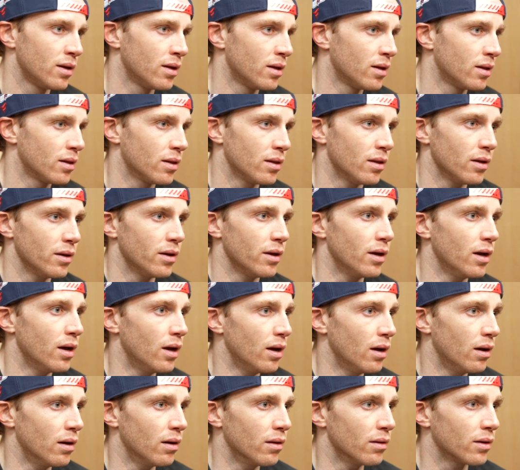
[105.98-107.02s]

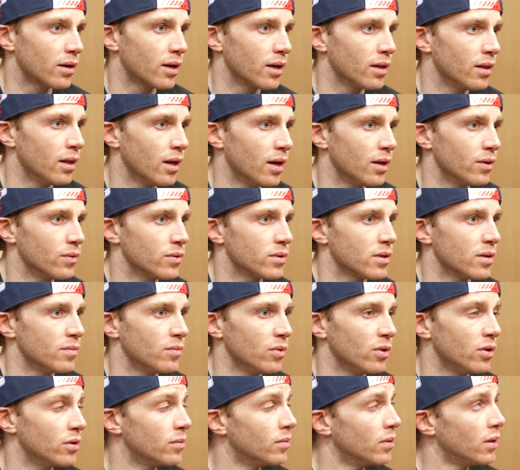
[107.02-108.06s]
The kid line was
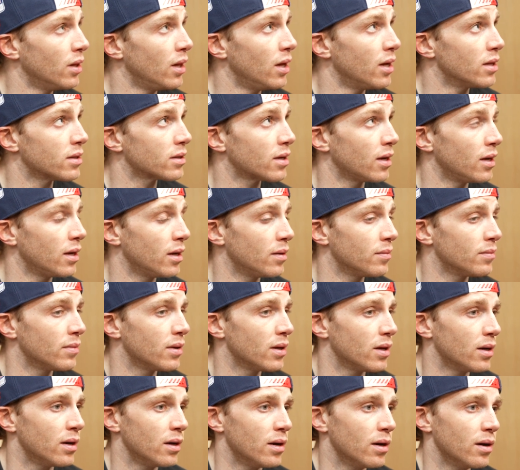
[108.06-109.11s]
unbelievable last game,
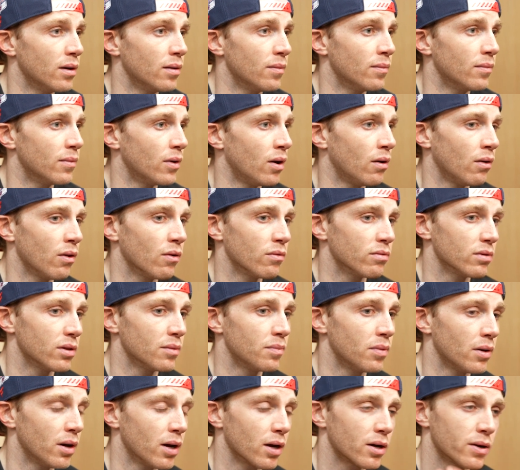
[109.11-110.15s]
all over the
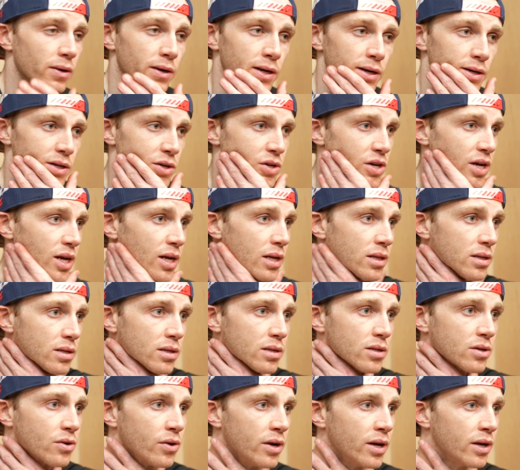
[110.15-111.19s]
puck, creating
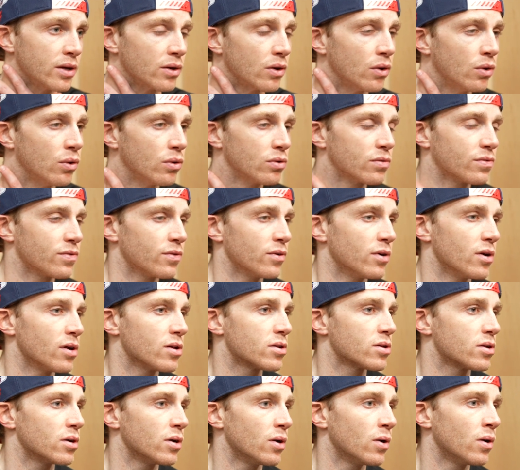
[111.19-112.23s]
chances, creating goals for us.
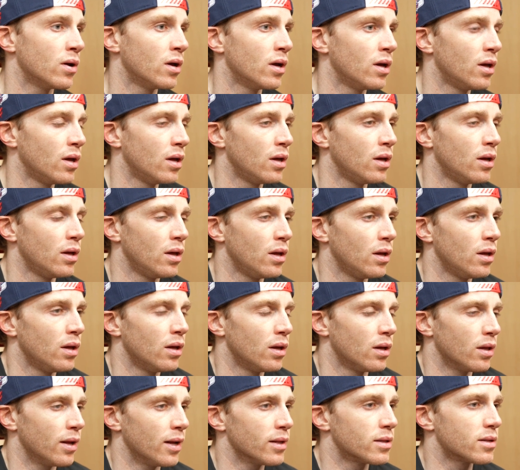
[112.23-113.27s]
So
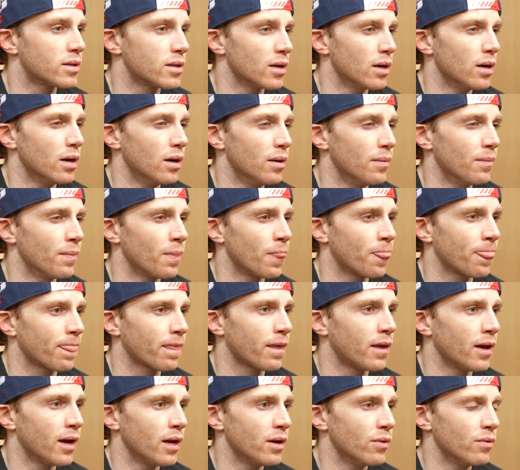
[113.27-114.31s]
that's
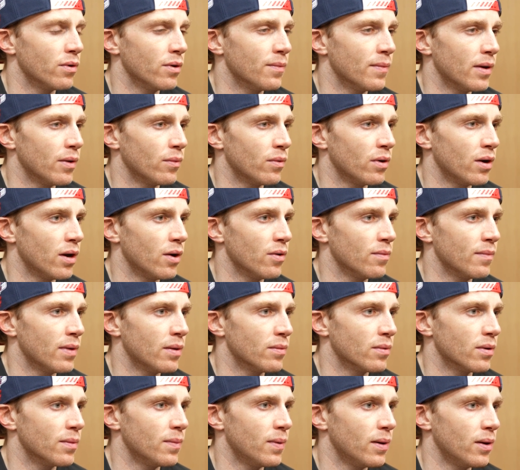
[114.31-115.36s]
kind of what I
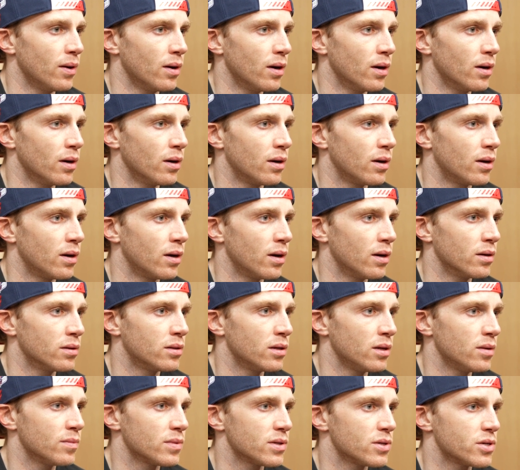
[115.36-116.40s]
remember about our
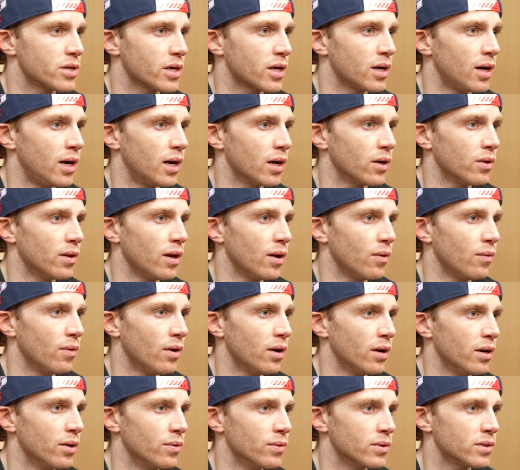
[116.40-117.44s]
teams in Chicago that
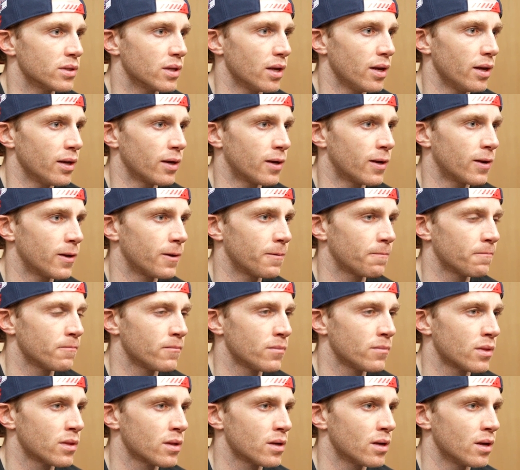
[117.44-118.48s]
won. It was like, it
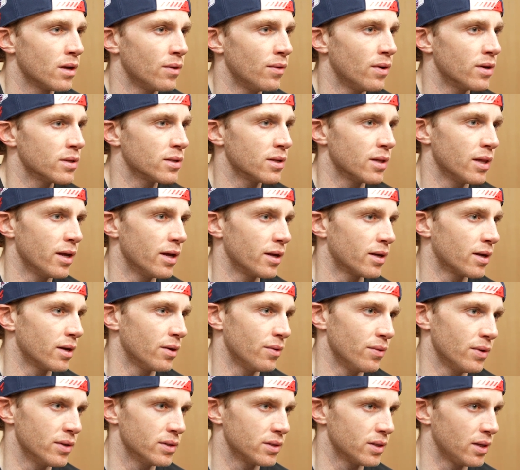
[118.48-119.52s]
wasn't like it
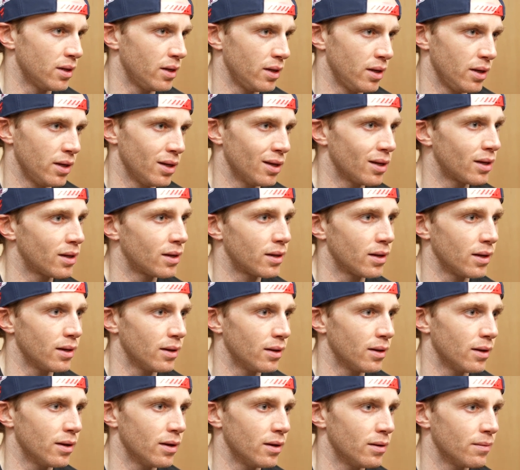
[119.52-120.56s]
was like,
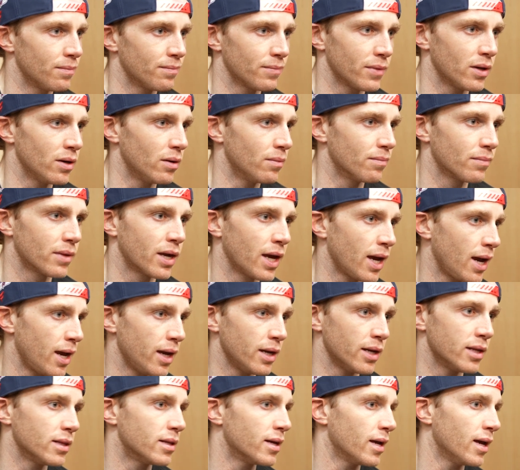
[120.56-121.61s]
you know,
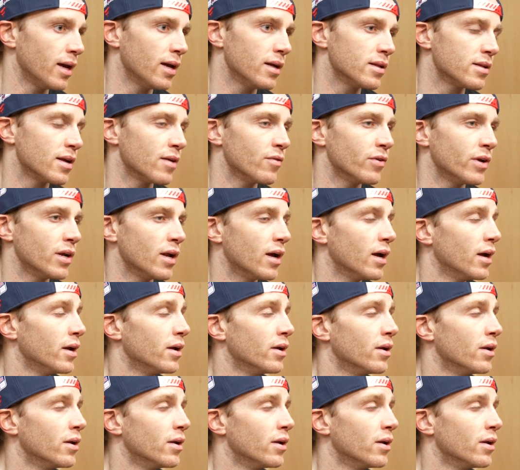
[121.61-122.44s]
Kane and Taze every night, you